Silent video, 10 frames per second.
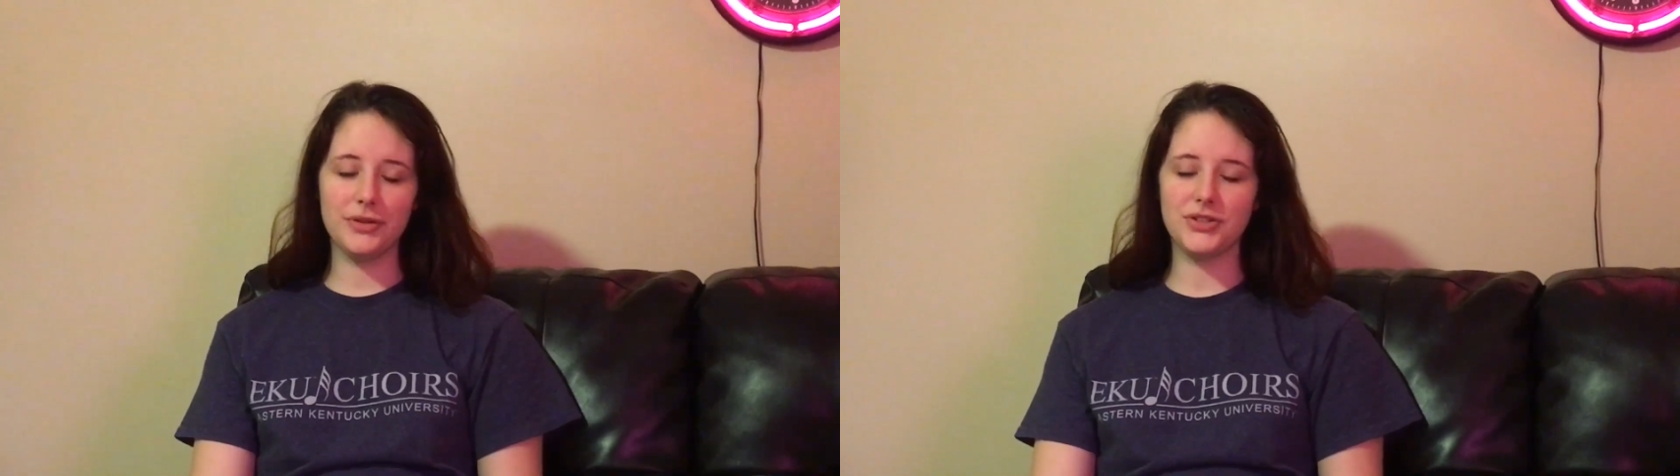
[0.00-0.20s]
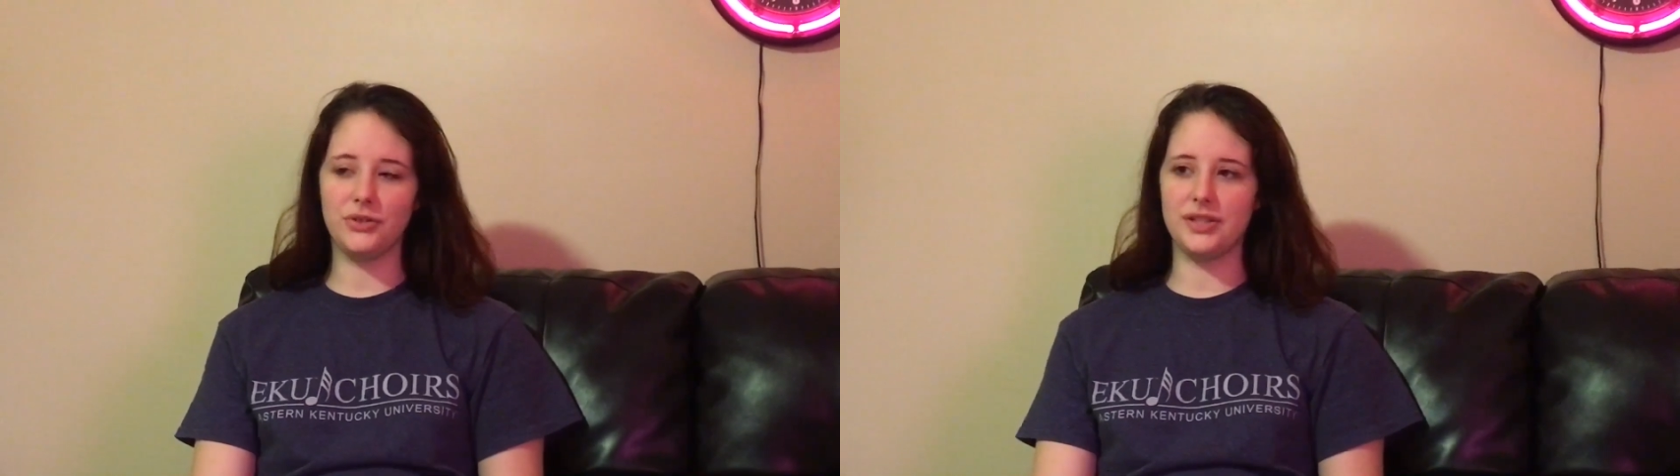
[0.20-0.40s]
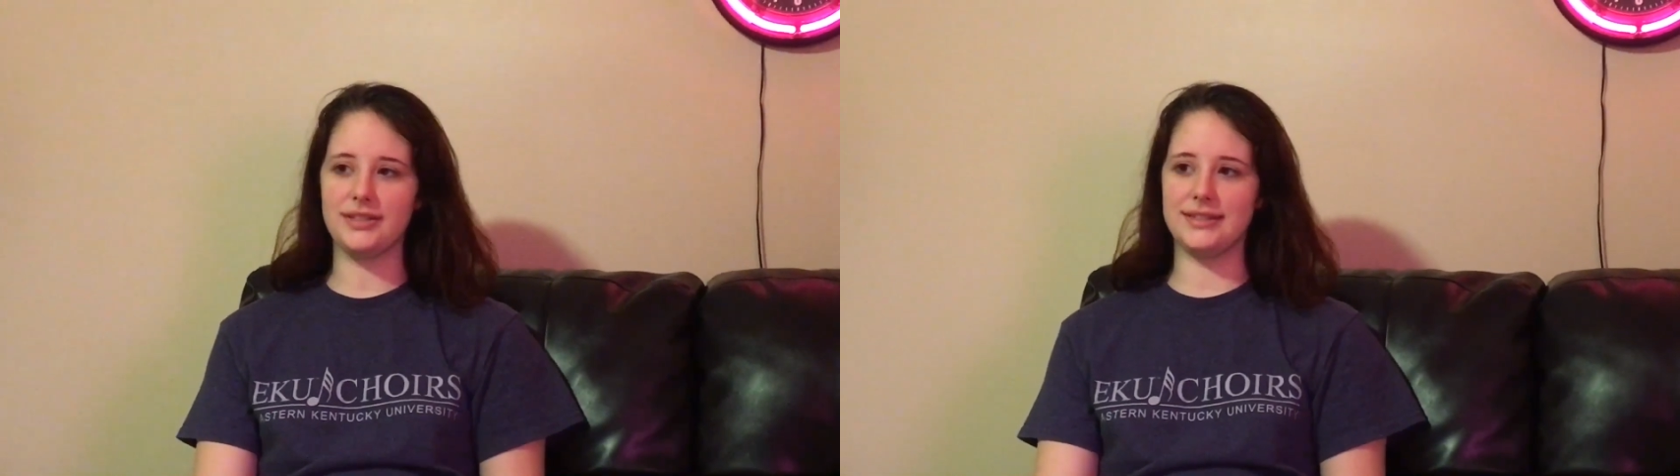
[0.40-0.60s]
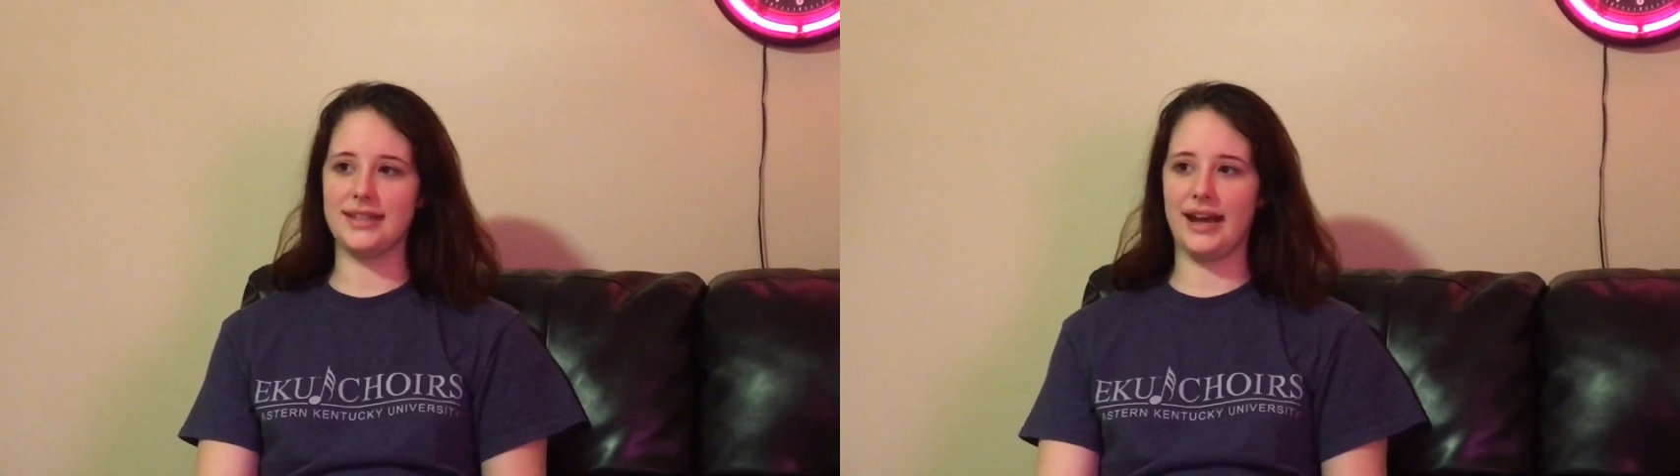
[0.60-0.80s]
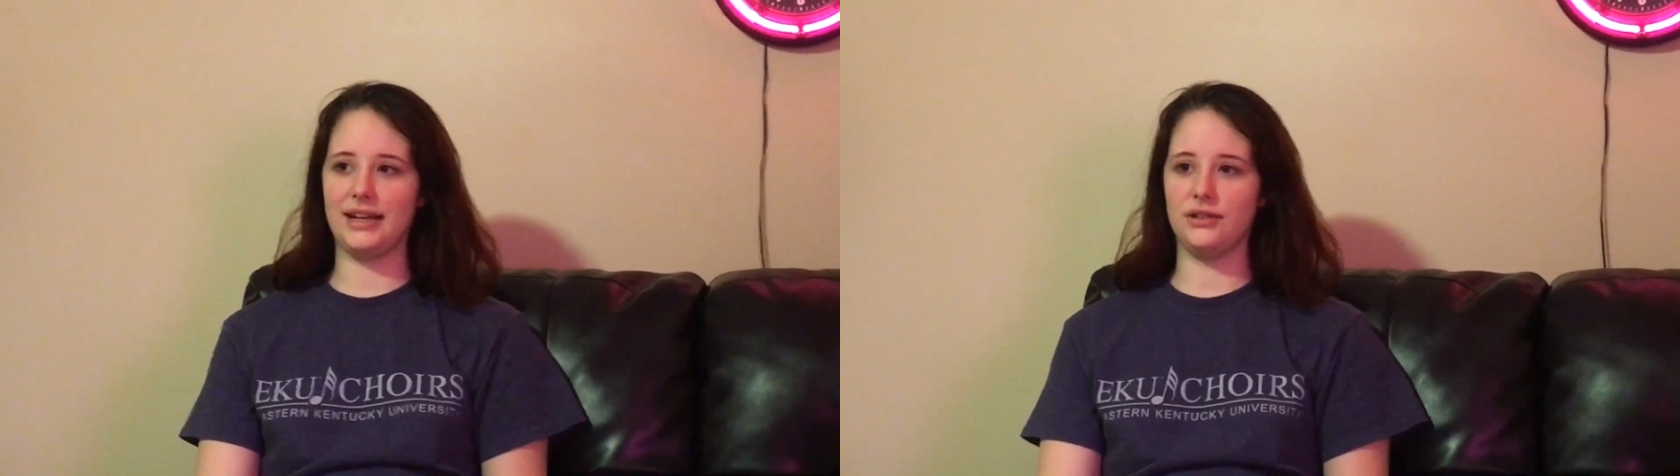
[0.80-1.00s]
so this is
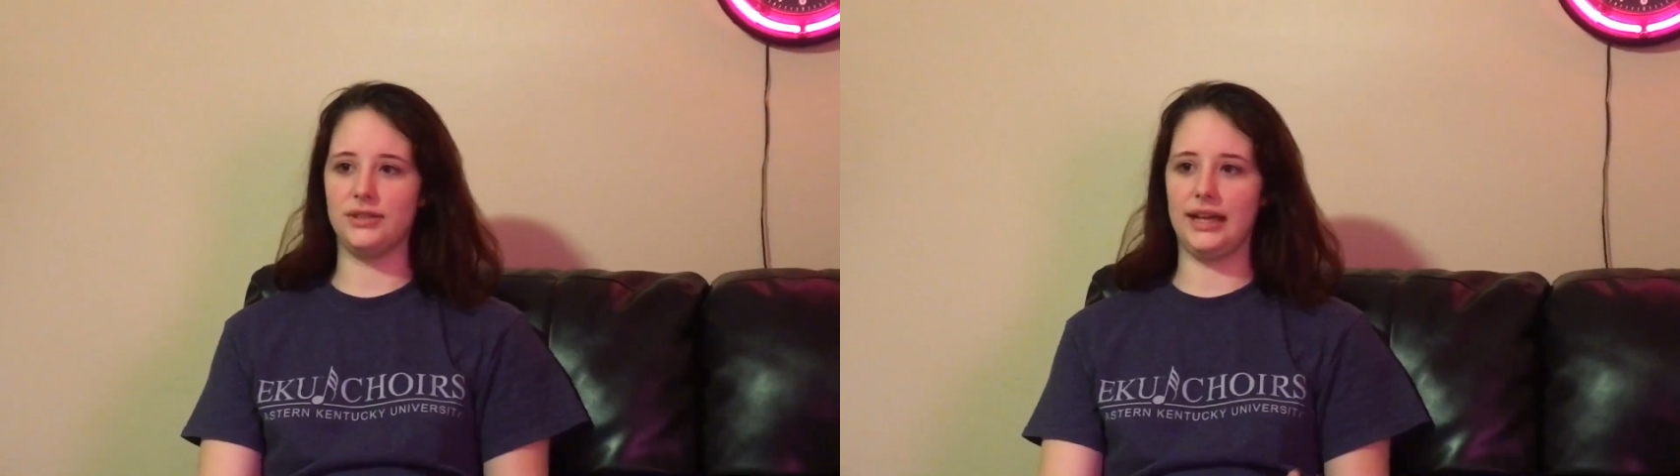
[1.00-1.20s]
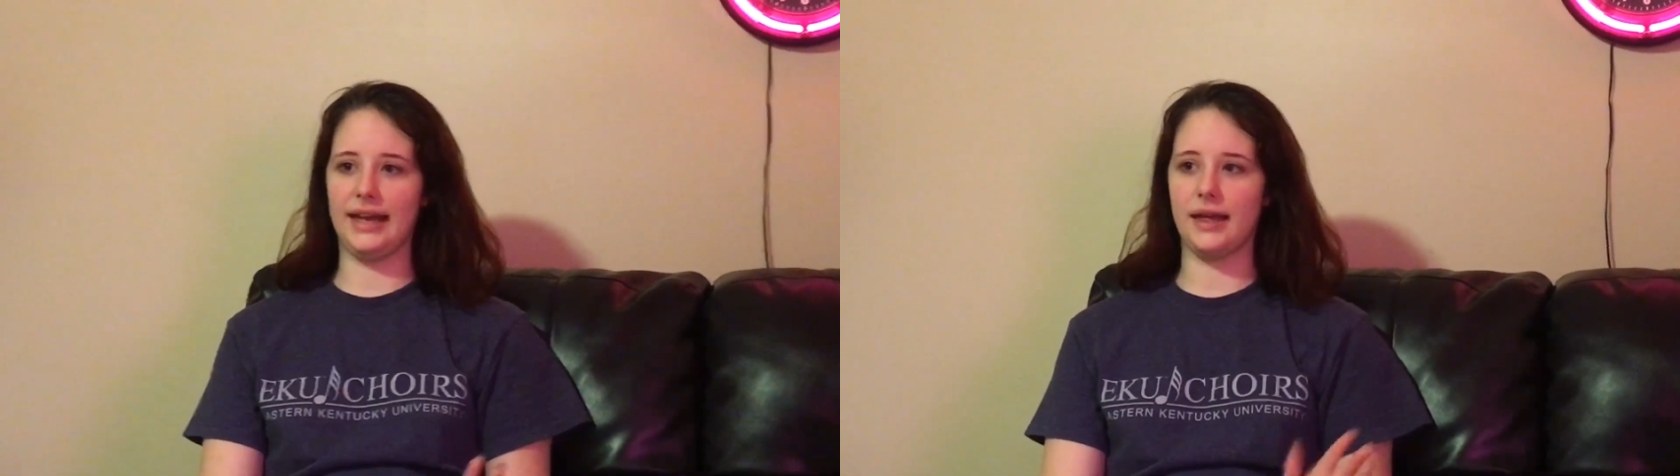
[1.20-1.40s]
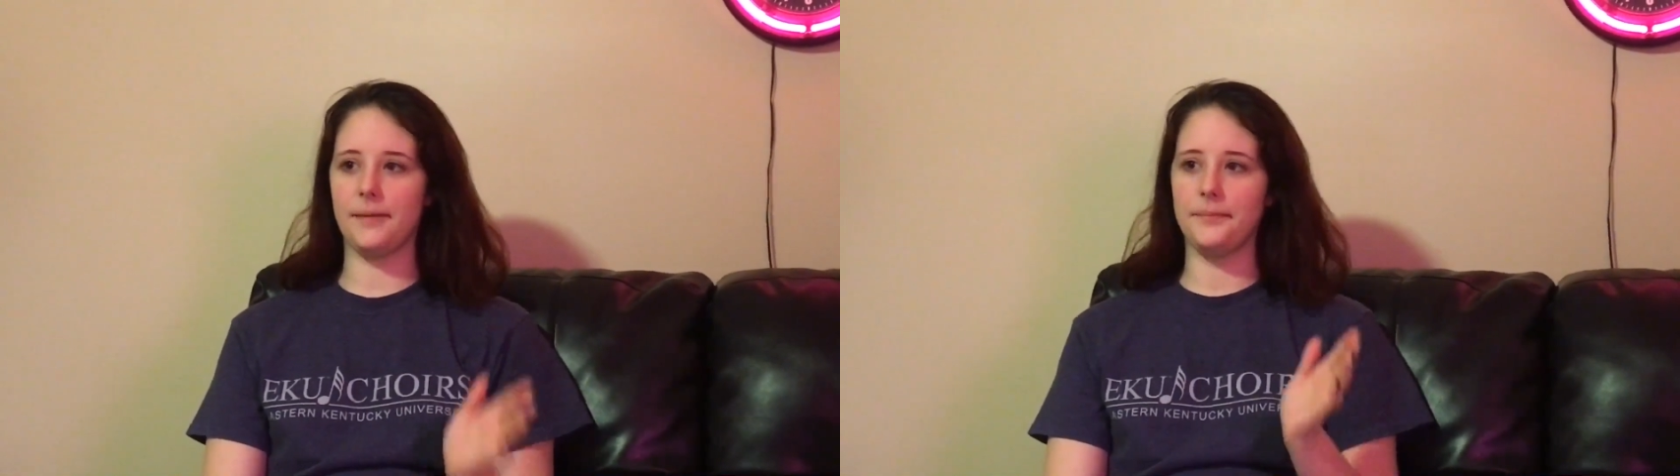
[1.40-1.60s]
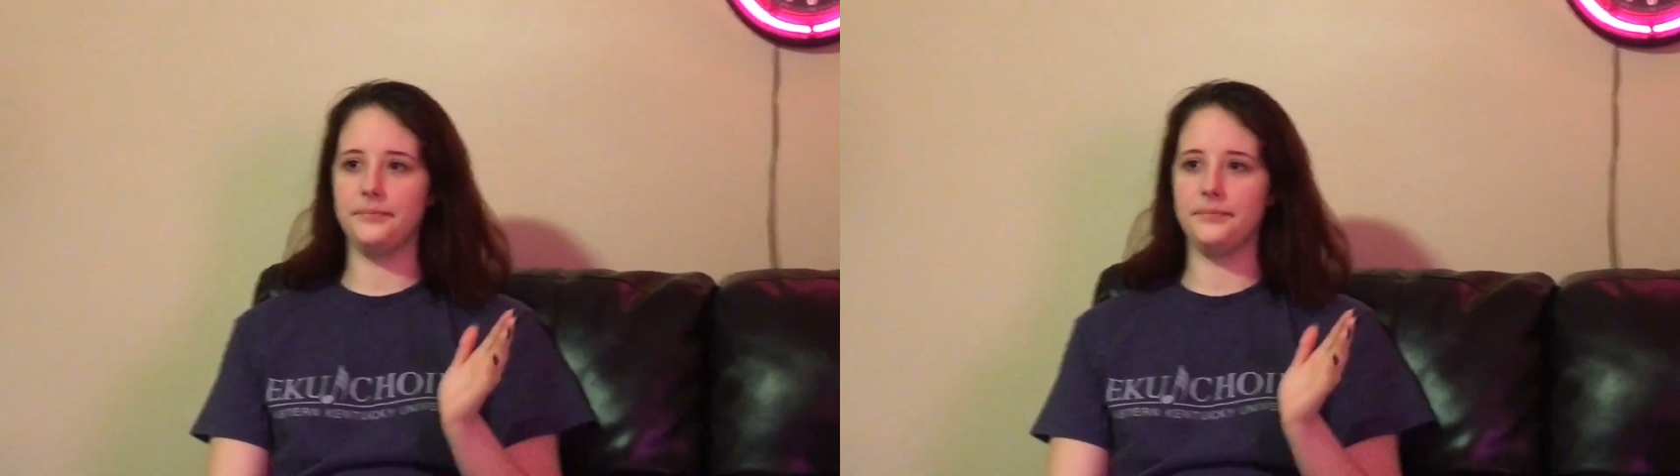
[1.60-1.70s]
kind of like